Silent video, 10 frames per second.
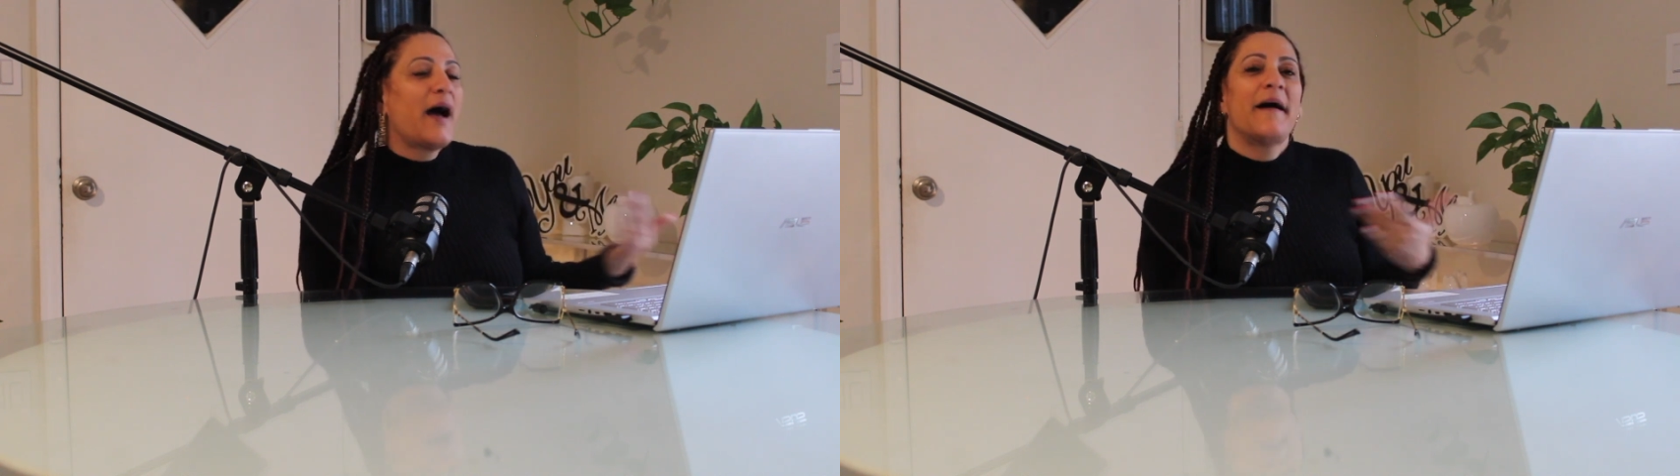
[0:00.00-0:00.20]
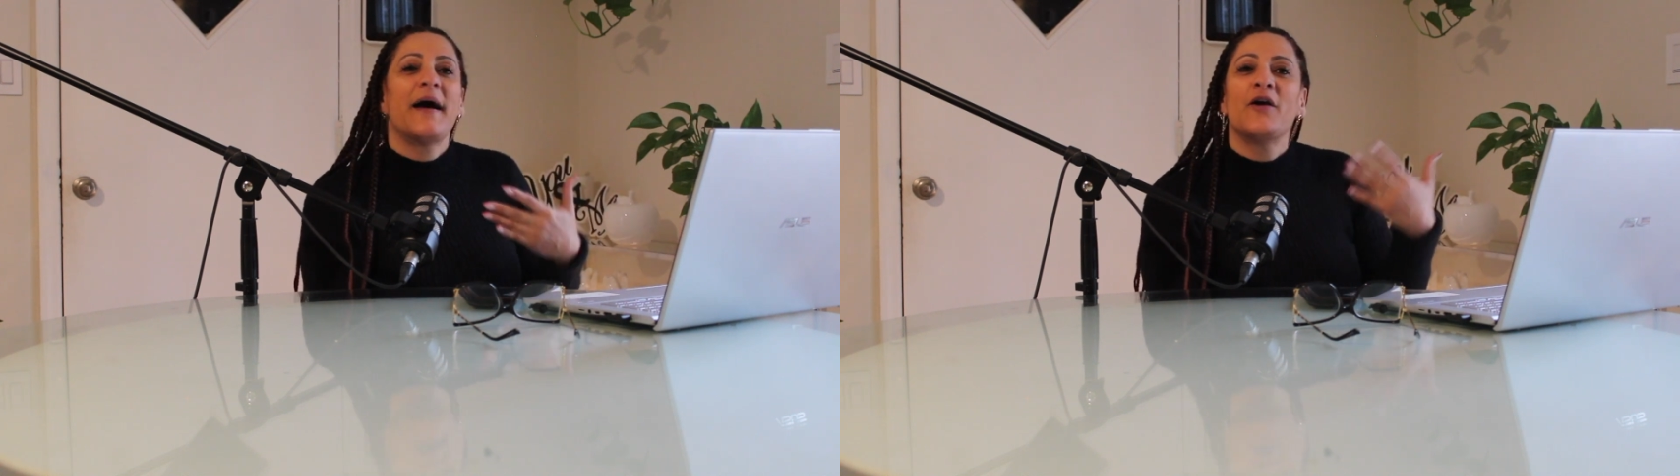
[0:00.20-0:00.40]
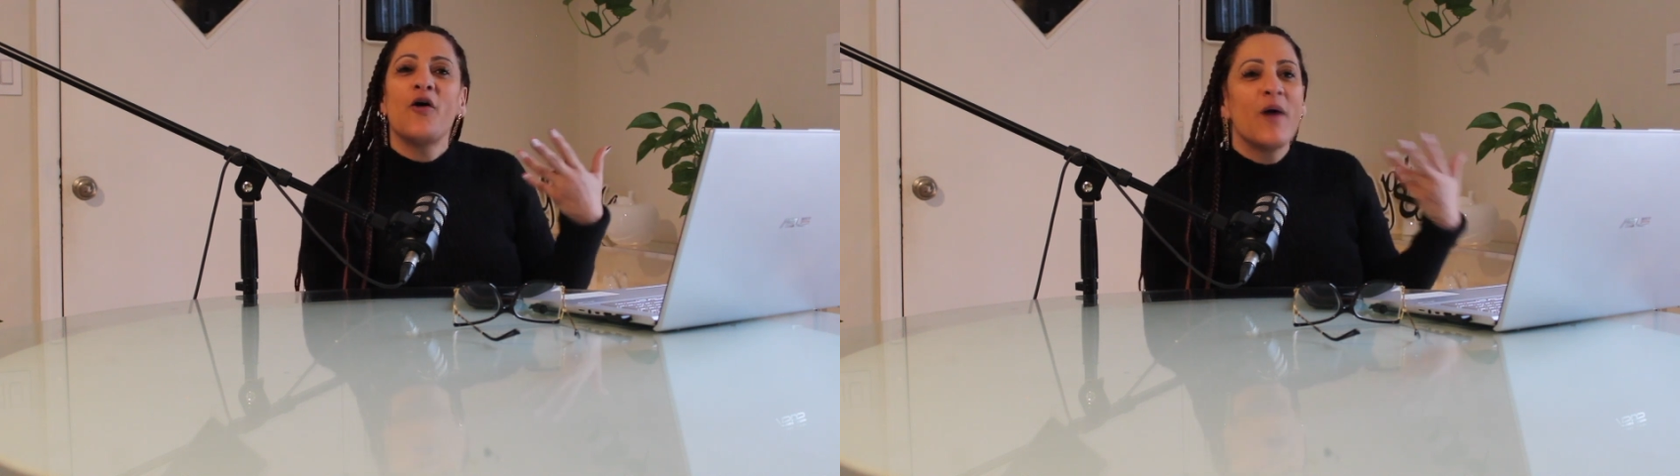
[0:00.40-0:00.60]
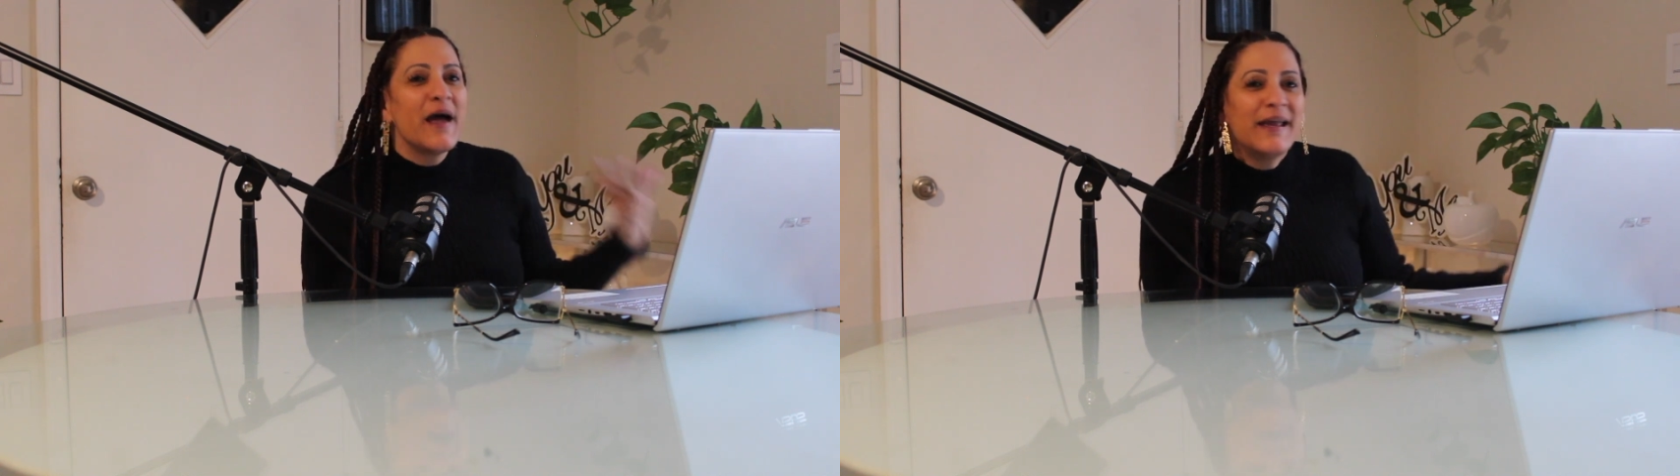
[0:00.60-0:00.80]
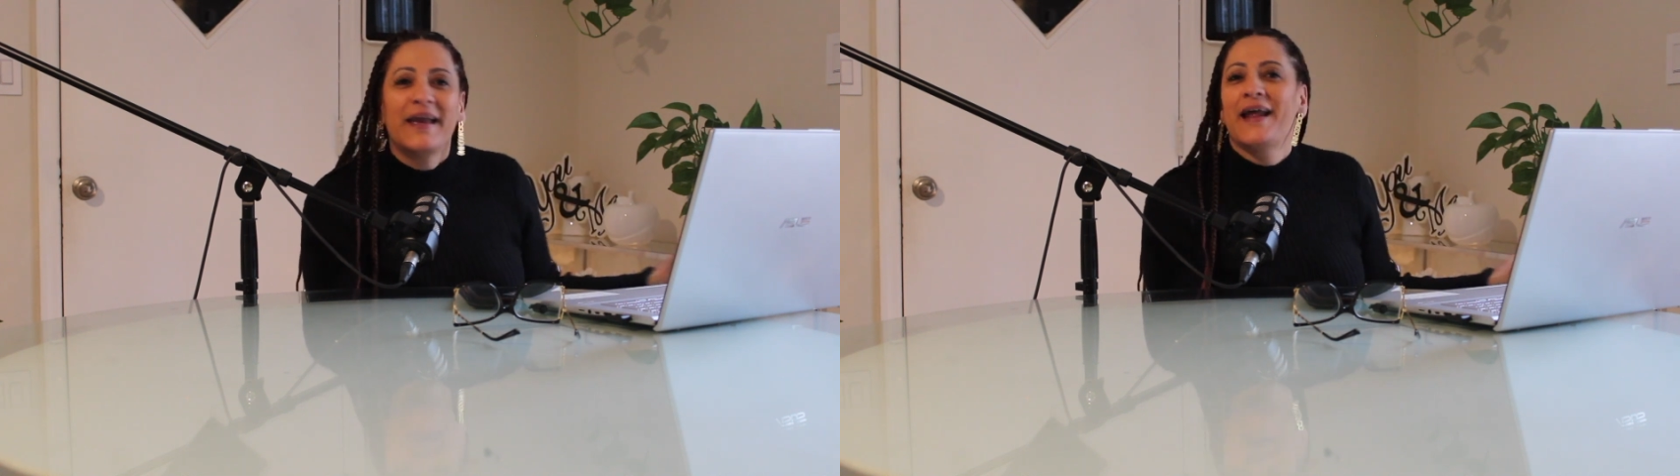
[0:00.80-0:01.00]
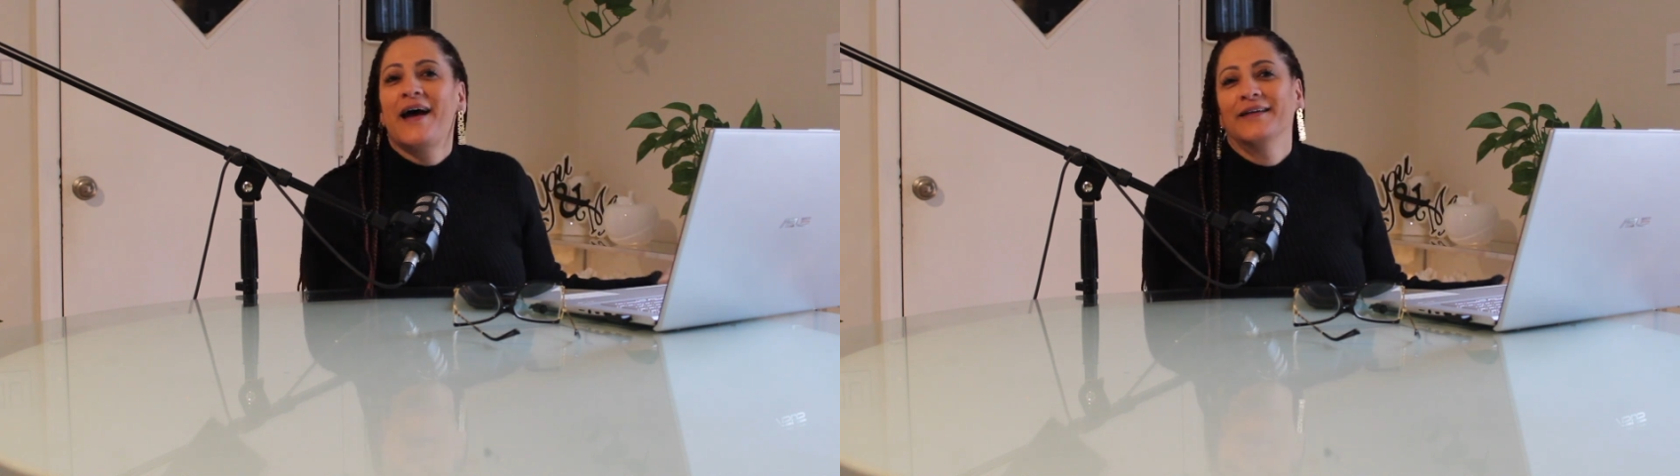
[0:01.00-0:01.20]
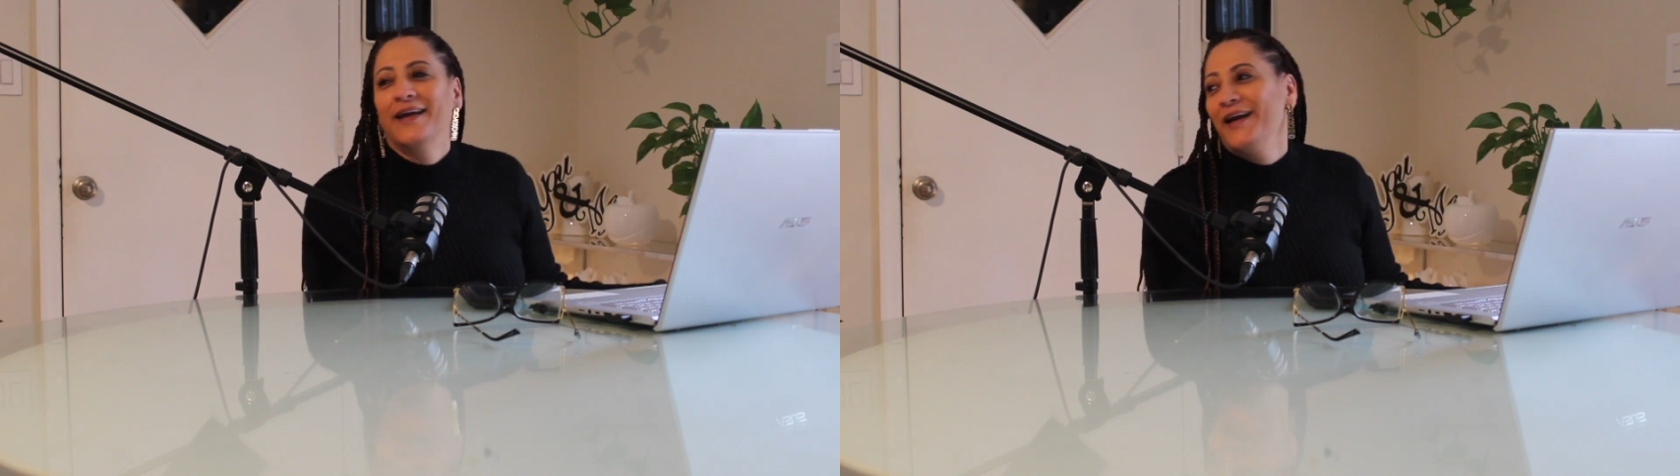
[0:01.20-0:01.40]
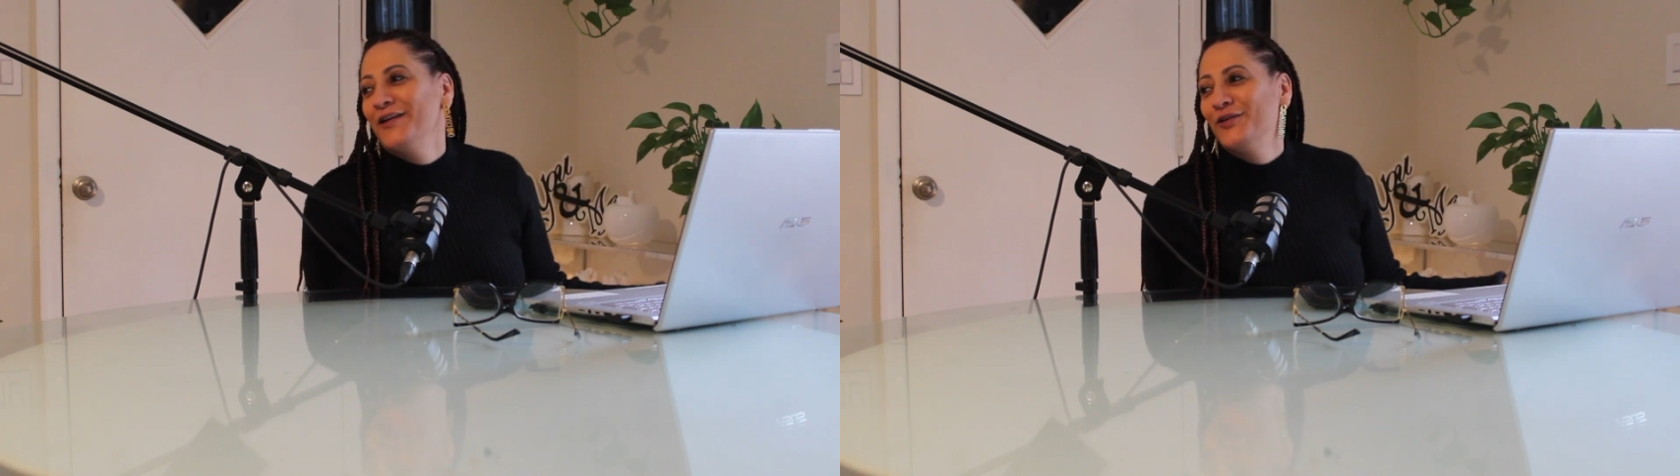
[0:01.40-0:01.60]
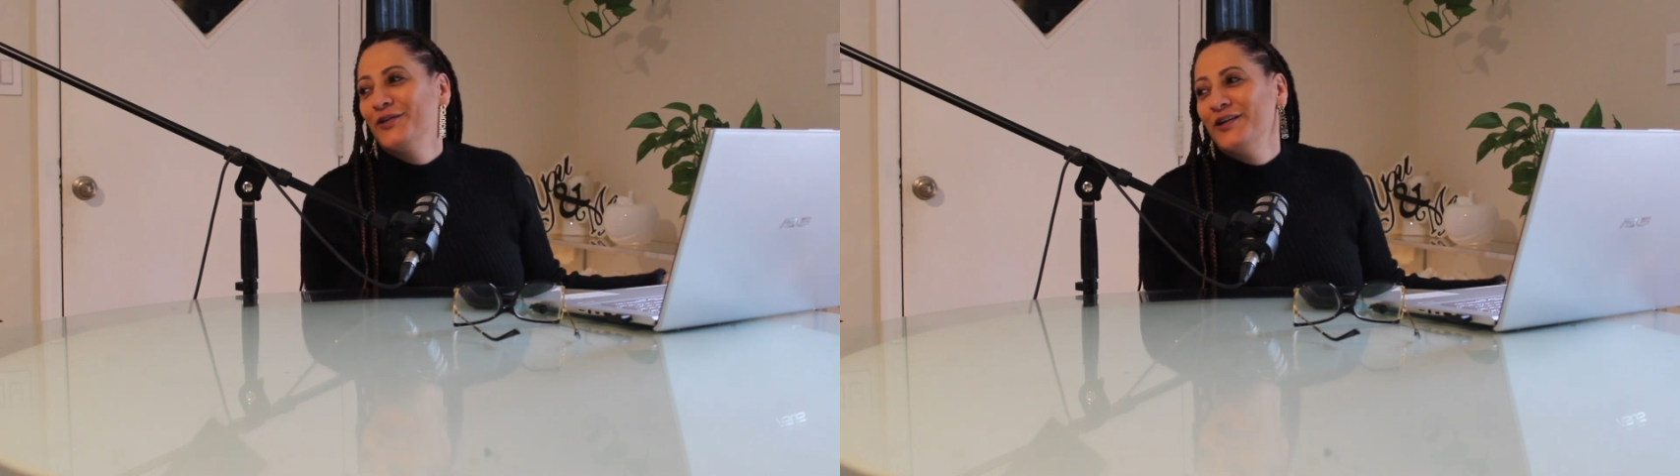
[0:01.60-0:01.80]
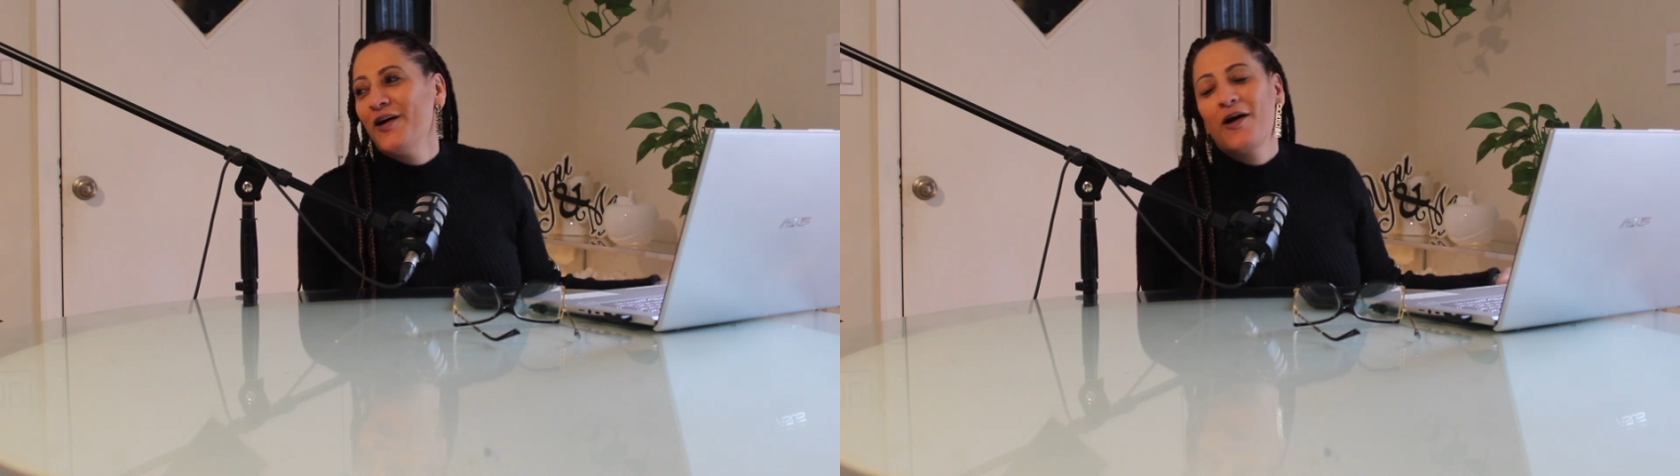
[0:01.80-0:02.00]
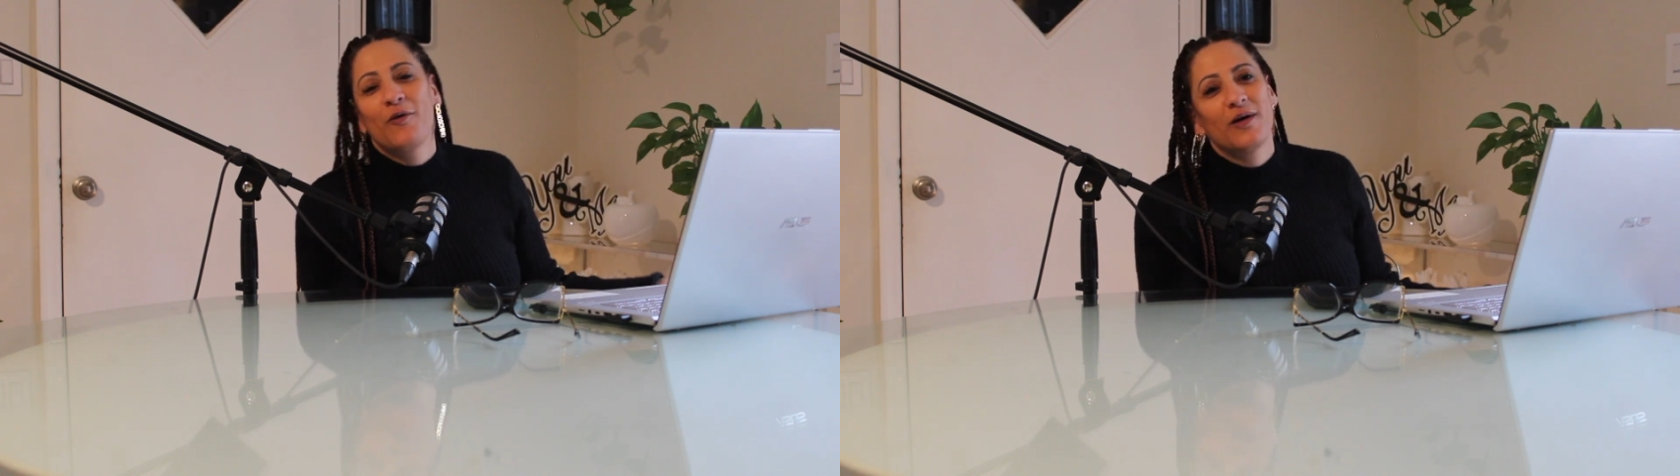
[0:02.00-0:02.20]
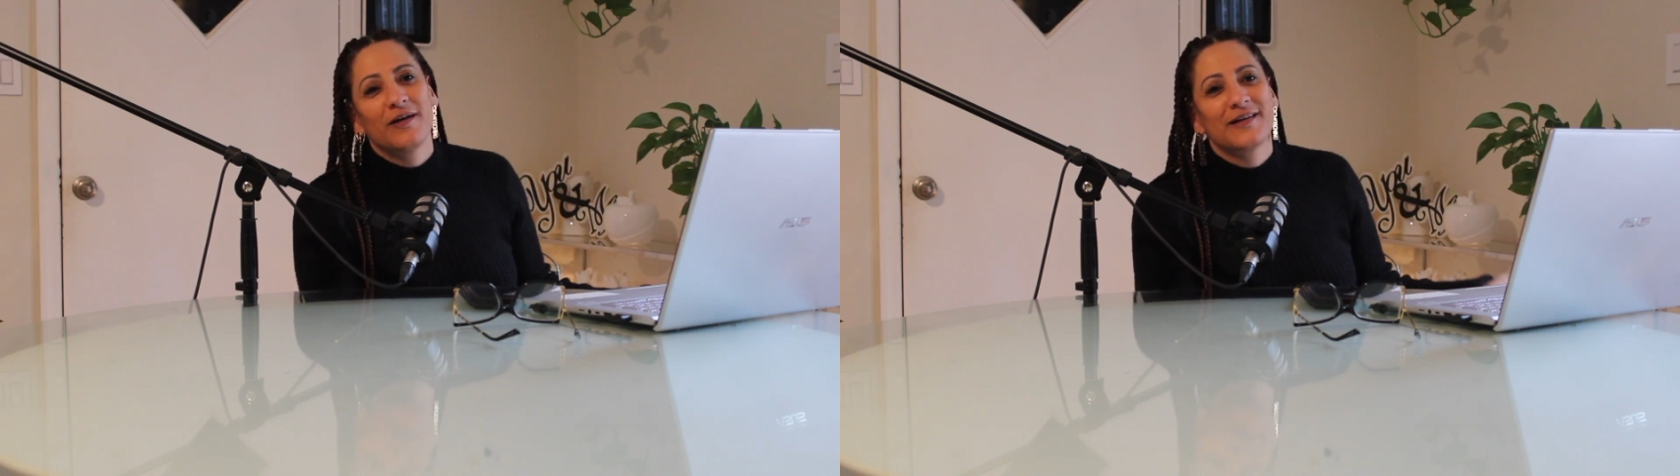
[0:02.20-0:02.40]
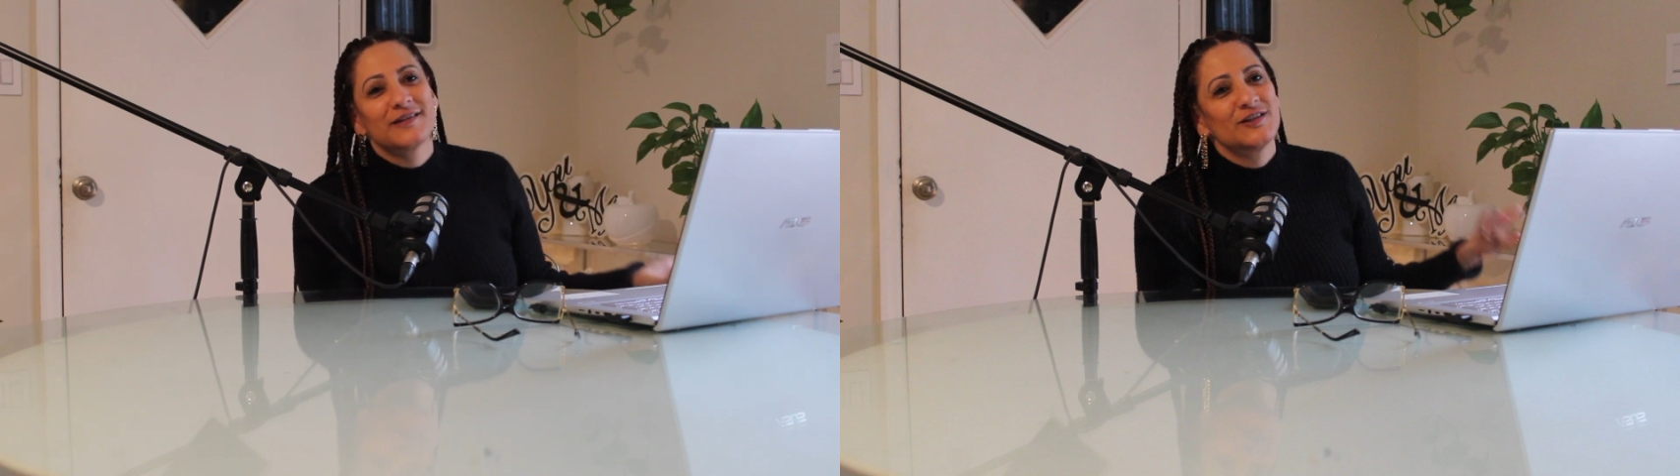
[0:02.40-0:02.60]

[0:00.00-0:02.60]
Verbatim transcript: I don't want to get out there and do the yard work because uh-huh.